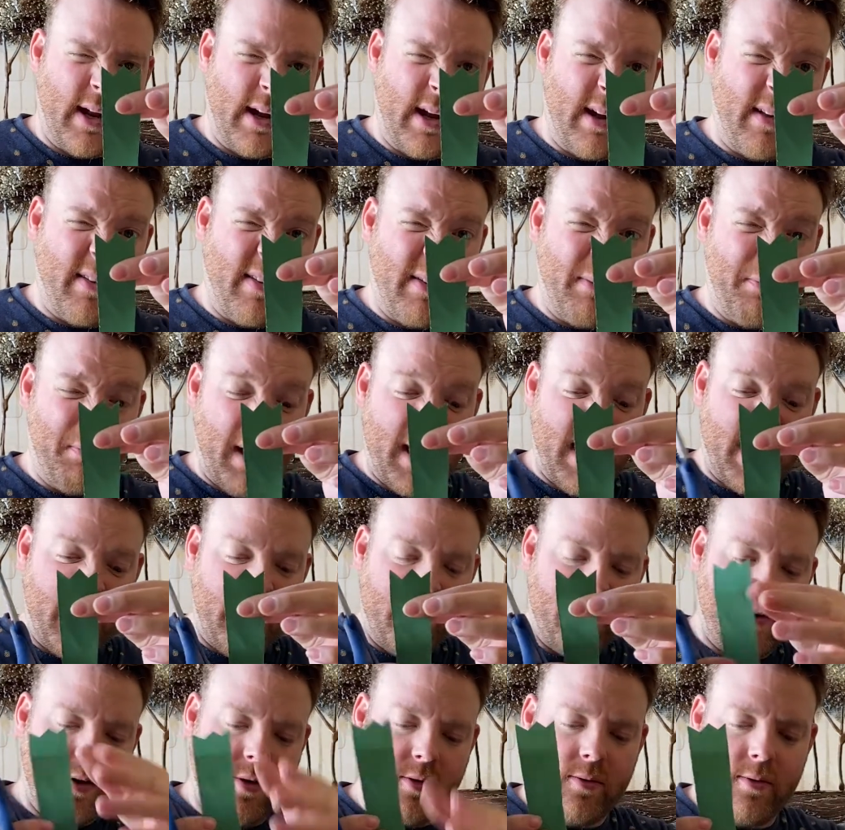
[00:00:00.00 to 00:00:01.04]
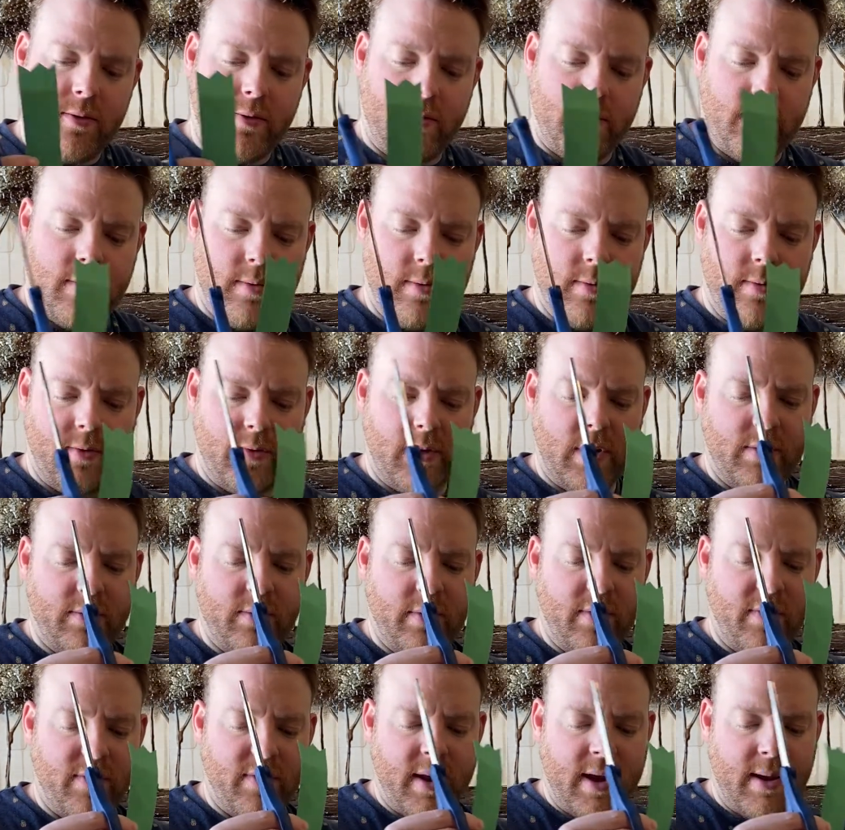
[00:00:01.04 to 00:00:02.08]
of got spiky toes. So I'll do
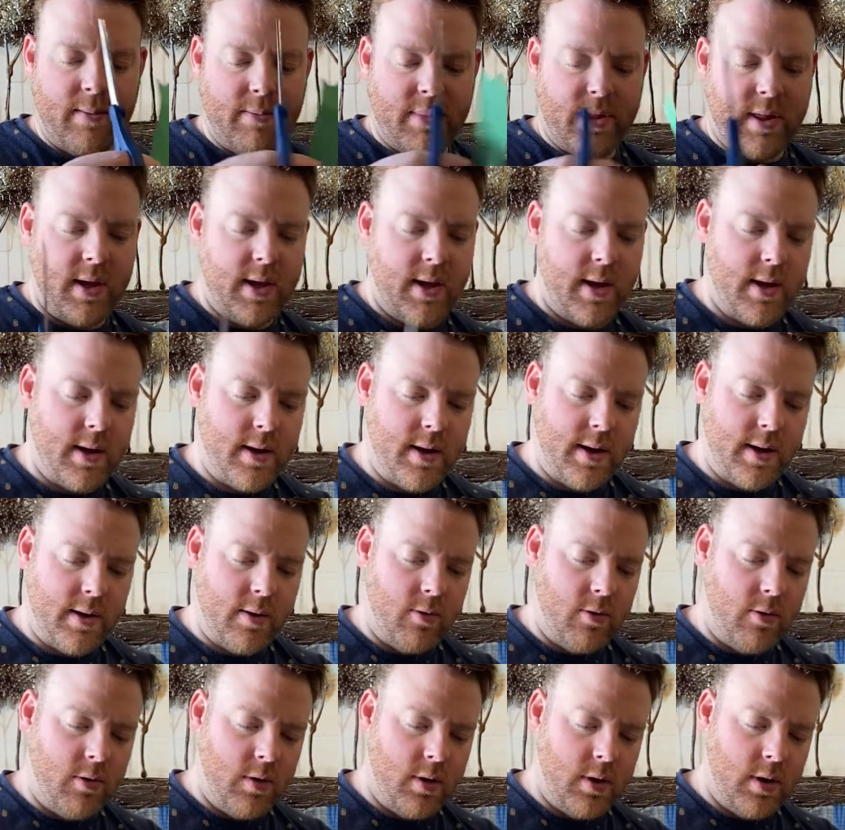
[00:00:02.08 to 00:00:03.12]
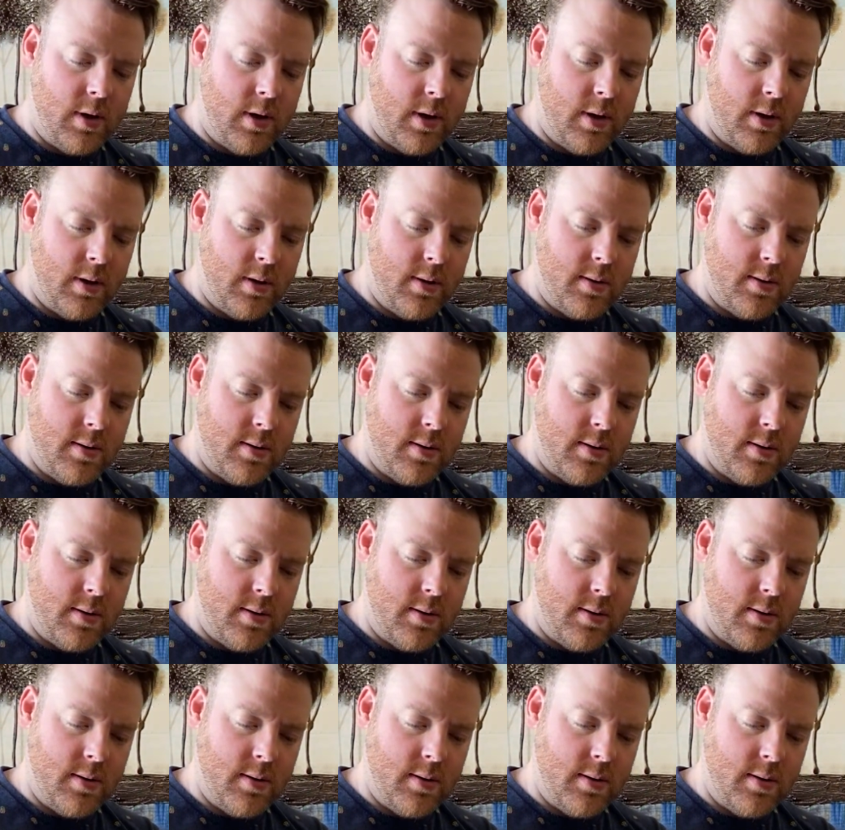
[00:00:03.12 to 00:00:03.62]
the same thing on all